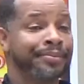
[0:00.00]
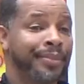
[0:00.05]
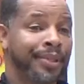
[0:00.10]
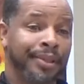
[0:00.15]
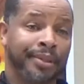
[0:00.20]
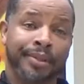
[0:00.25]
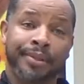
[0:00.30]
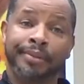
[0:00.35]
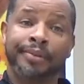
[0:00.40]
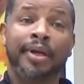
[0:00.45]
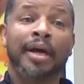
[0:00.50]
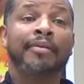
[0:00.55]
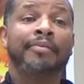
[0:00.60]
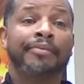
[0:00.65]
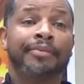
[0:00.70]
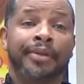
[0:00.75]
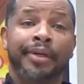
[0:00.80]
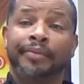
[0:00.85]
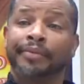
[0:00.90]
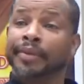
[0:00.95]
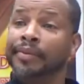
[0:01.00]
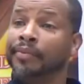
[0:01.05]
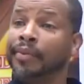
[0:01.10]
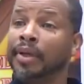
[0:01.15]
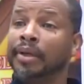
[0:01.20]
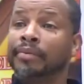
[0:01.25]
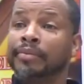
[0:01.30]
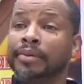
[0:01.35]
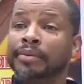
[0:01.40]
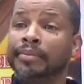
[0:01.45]
I'm fearfully and
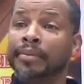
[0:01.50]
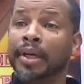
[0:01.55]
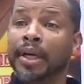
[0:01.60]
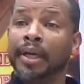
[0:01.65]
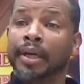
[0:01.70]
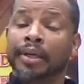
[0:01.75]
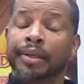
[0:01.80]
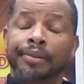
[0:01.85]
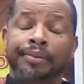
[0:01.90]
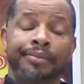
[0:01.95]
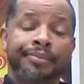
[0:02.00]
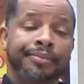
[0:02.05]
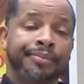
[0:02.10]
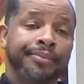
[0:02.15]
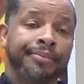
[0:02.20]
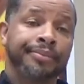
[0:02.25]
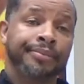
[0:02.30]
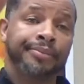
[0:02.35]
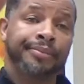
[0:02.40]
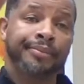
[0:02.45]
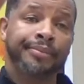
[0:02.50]
wonderfully made.